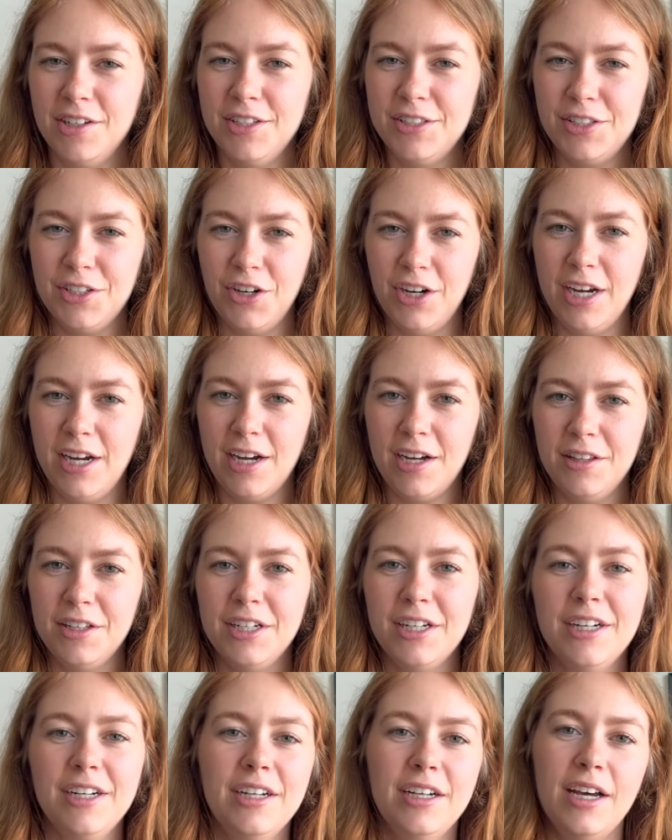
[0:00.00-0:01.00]
it's a great
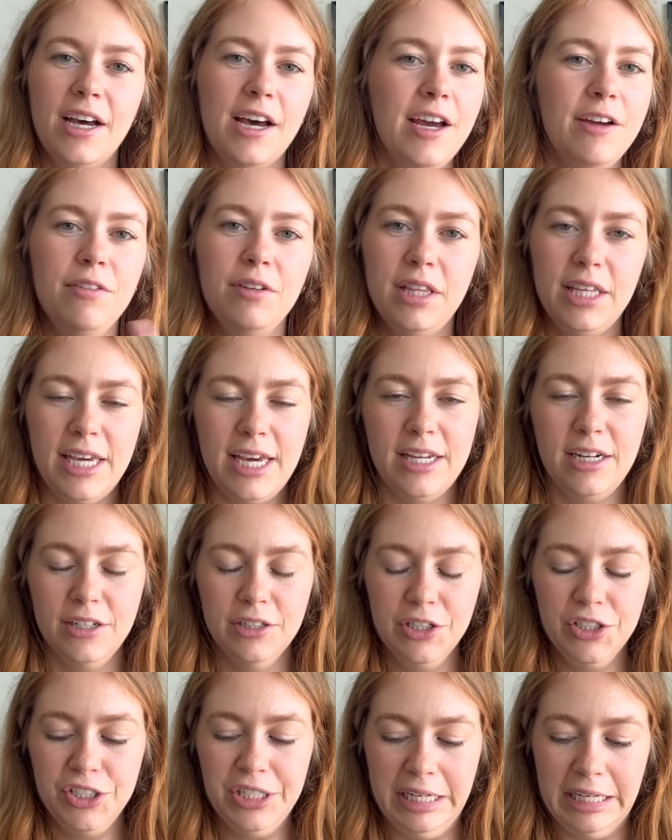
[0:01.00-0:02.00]
color. I really can't
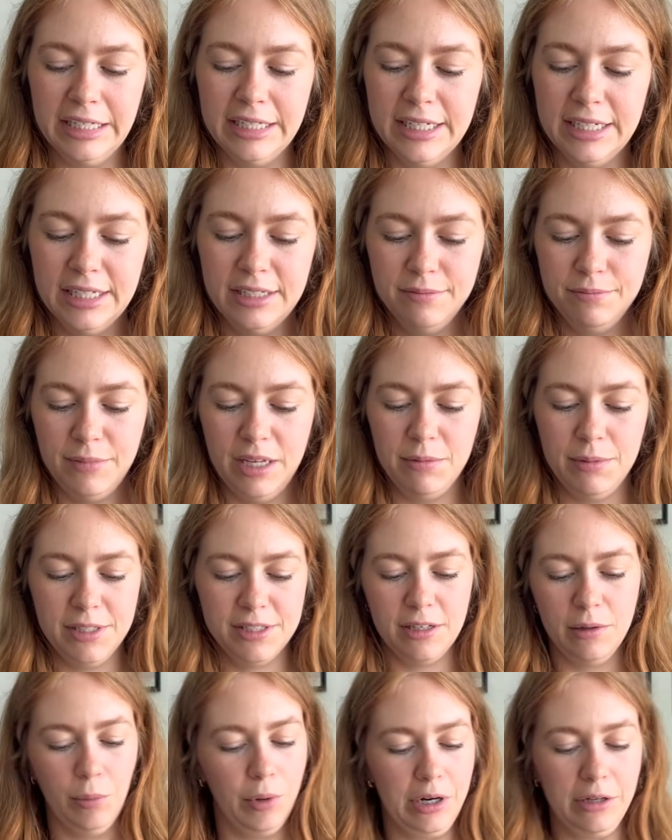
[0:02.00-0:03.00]
understand it. Maybe
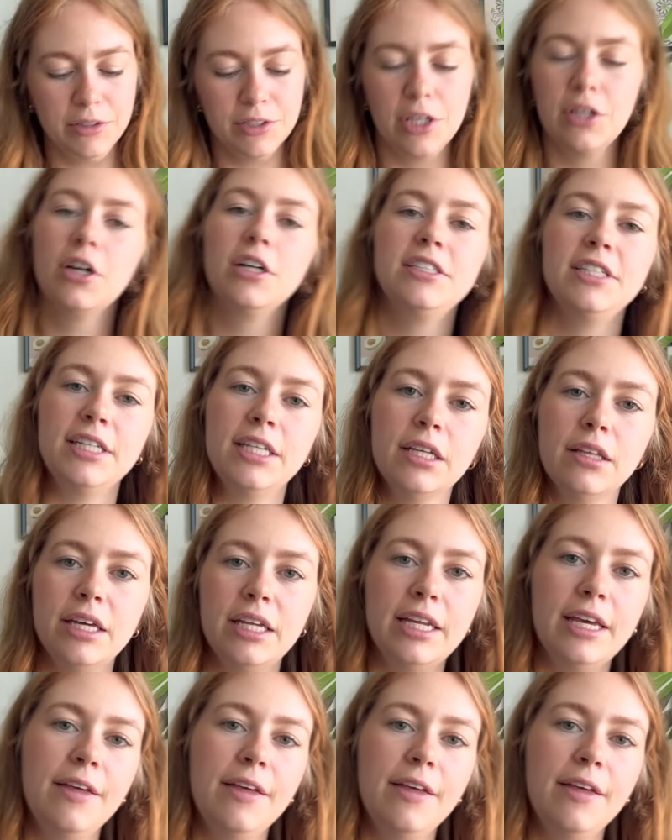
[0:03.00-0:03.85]
someone else can articulate it